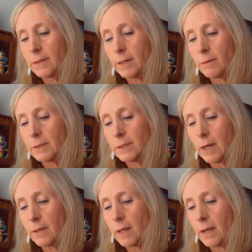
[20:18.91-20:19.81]
There was
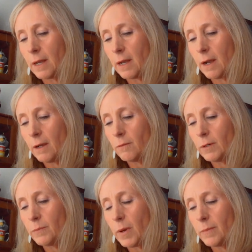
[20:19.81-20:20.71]
an
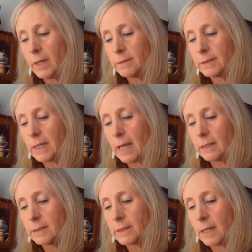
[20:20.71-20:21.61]
awkward moment of
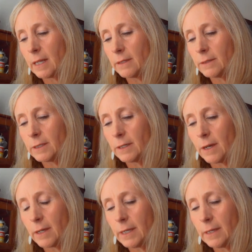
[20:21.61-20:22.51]
silence. I looked at
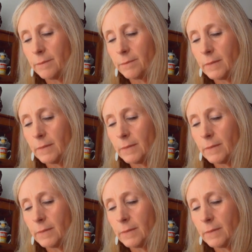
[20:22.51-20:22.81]
Augie.